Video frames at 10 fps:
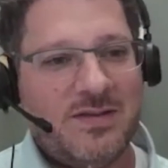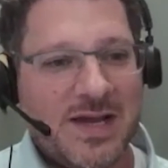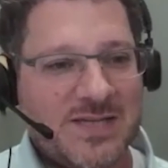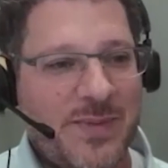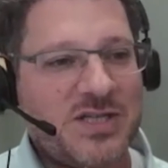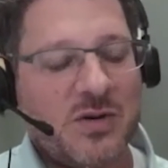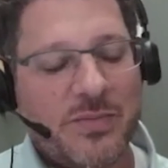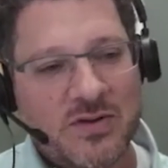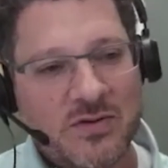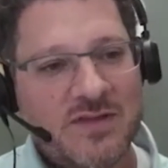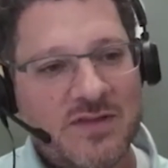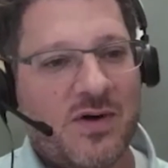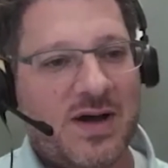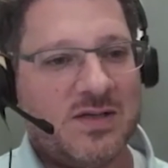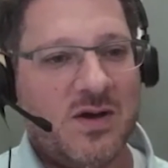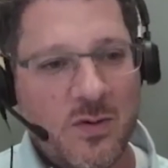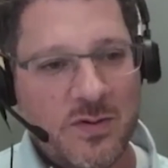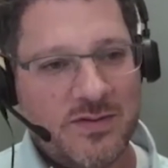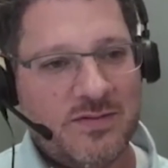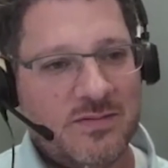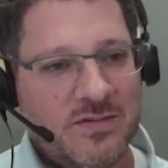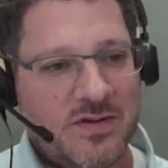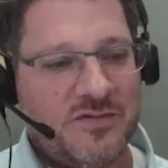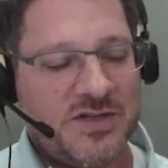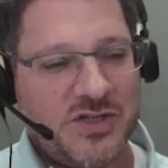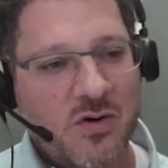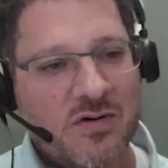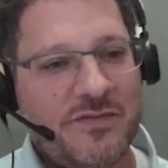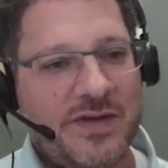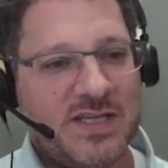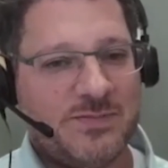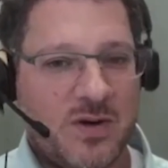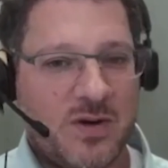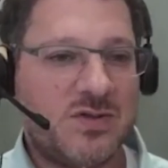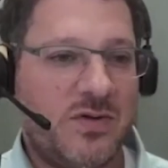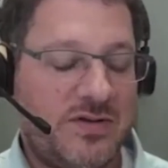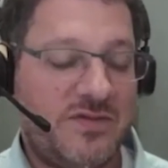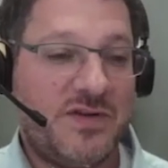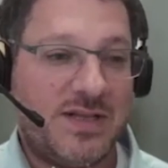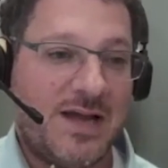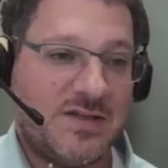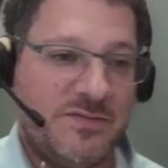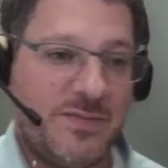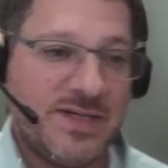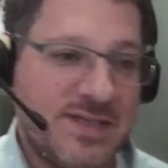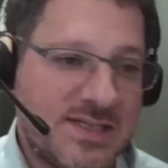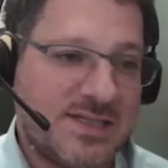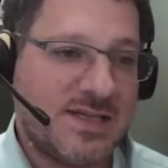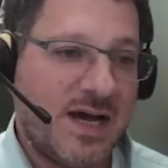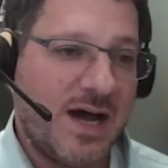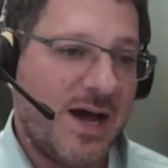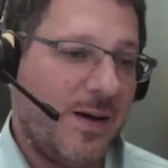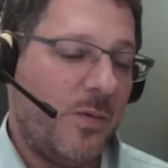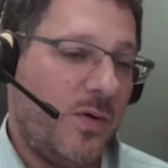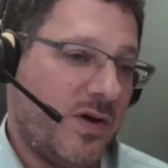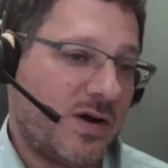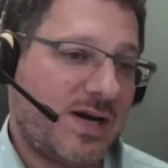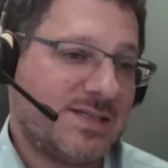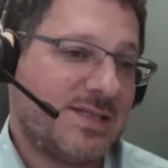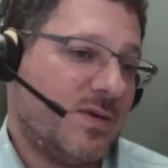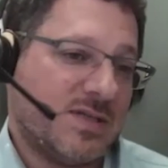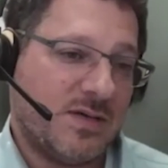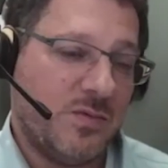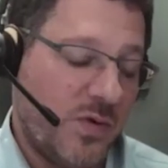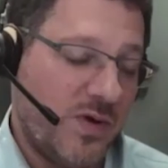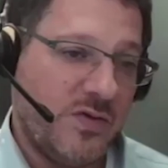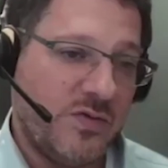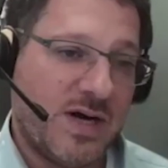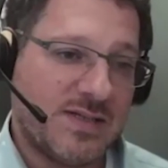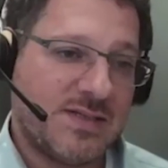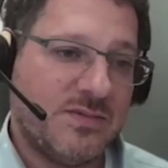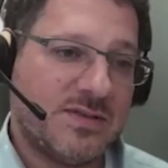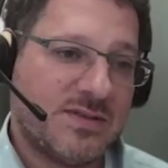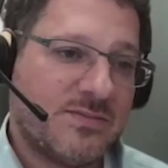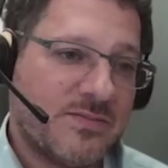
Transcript: the expansion opportunity for us goes different geographies, but also in different lines of business with our customers and with new customers.